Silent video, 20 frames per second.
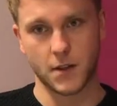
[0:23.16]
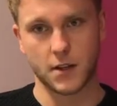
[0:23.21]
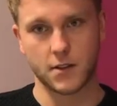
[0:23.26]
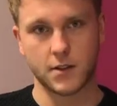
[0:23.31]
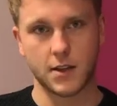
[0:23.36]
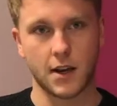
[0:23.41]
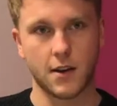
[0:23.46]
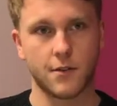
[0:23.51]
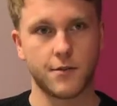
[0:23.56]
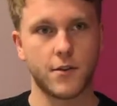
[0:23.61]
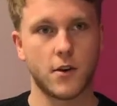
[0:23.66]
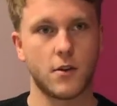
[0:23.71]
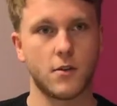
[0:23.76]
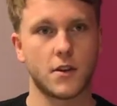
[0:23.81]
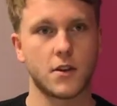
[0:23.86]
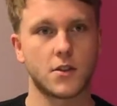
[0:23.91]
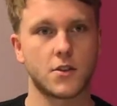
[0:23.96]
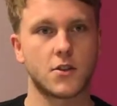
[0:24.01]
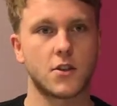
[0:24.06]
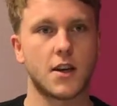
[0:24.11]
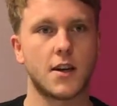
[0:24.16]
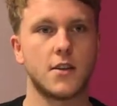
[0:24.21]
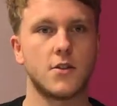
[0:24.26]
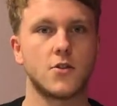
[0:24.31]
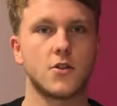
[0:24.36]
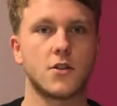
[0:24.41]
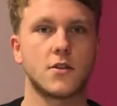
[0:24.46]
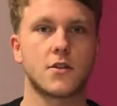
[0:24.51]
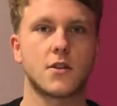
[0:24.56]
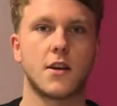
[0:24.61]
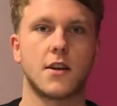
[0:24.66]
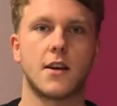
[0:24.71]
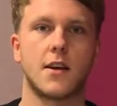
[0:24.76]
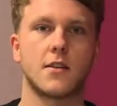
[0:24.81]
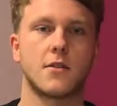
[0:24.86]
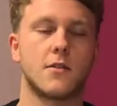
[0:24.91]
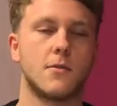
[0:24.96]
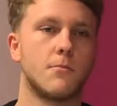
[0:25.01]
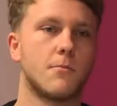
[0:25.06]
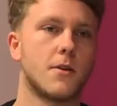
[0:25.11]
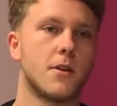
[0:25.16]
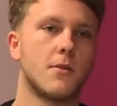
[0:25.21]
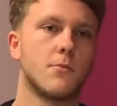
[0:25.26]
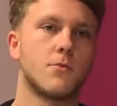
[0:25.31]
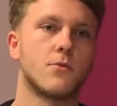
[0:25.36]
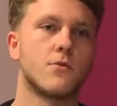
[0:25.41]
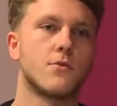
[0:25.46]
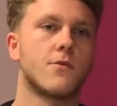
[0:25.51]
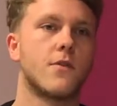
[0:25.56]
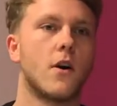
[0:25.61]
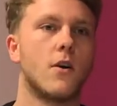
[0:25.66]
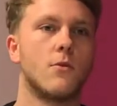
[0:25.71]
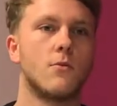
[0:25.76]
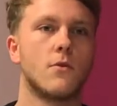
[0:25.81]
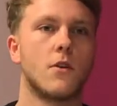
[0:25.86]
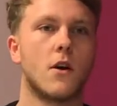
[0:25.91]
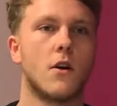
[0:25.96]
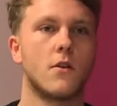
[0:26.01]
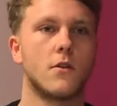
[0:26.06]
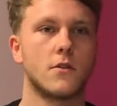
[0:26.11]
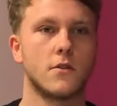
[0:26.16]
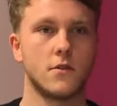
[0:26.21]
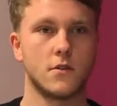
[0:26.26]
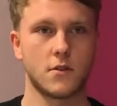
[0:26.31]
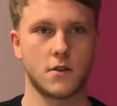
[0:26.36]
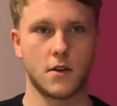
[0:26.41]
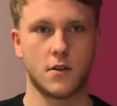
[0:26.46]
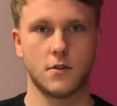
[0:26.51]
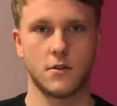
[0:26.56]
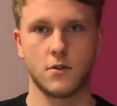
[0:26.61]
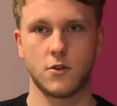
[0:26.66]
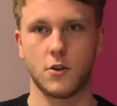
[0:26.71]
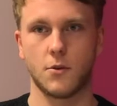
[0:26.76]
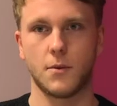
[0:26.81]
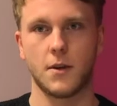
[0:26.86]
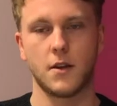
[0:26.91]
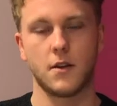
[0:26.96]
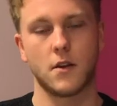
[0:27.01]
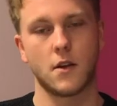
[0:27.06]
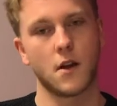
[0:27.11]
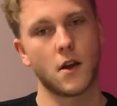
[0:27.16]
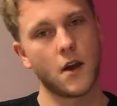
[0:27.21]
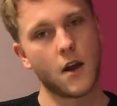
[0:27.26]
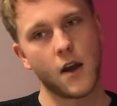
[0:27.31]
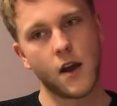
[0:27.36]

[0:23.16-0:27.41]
telephone exchanges, connecting people's phone lines and doing